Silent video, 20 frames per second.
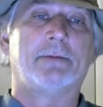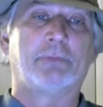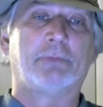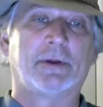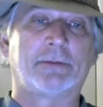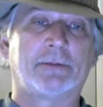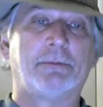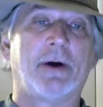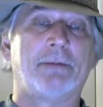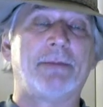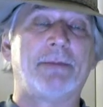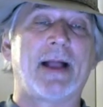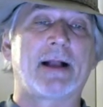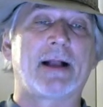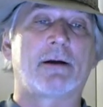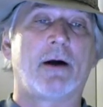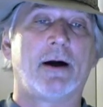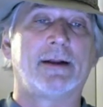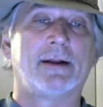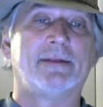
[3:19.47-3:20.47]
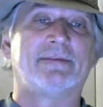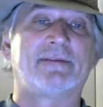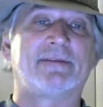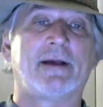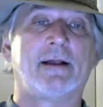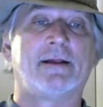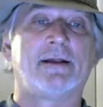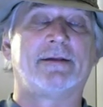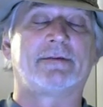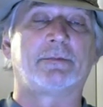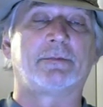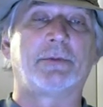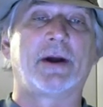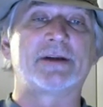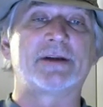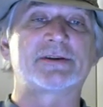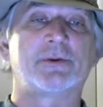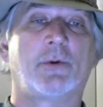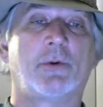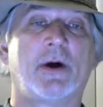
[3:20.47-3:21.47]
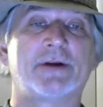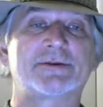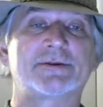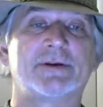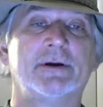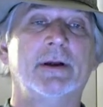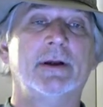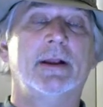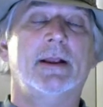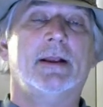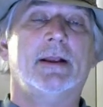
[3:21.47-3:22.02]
put the pump back on, and sell it as a pressure washer.